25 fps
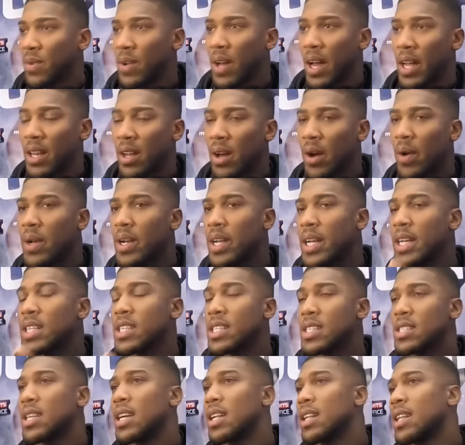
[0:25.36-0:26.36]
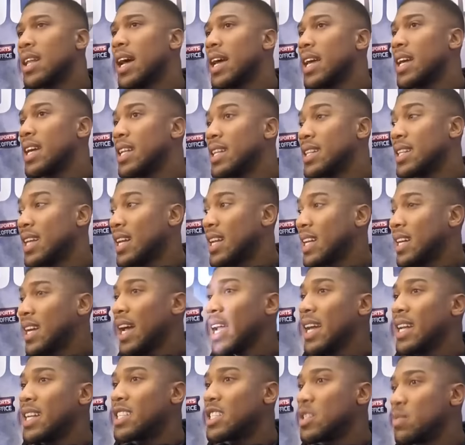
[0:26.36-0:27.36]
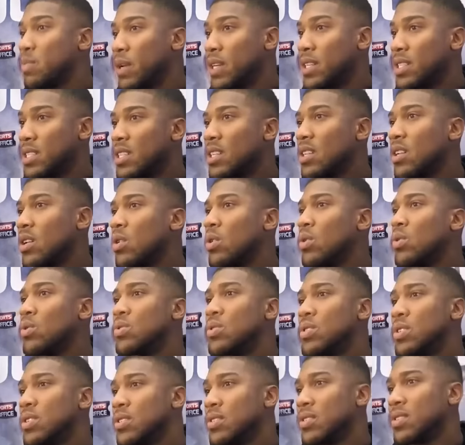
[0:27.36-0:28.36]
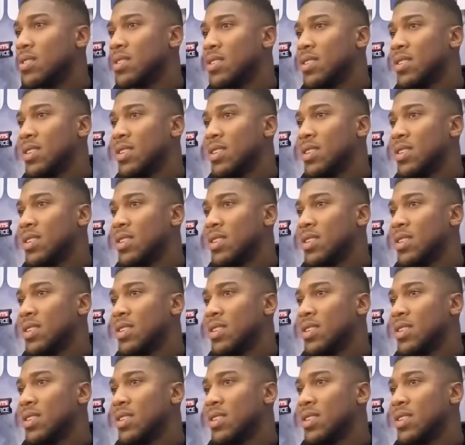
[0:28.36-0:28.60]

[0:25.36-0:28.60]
I know, and he just said that he dedicated his speech to the losers.